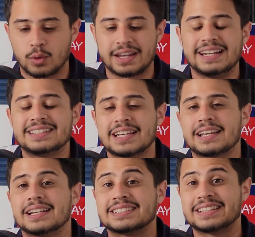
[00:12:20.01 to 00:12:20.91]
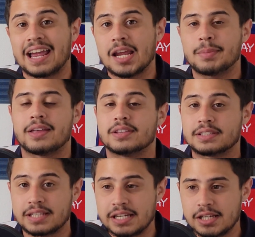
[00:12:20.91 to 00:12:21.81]
Can he take his game and his
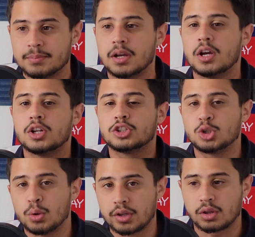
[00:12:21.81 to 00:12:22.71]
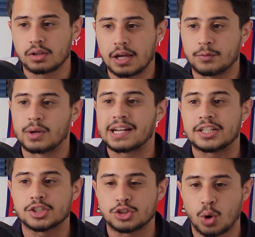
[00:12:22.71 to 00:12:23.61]
team to another level? And I
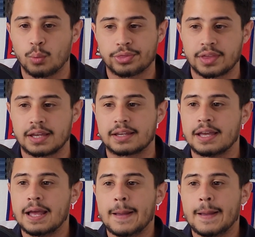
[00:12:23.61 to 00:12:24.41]
just don't think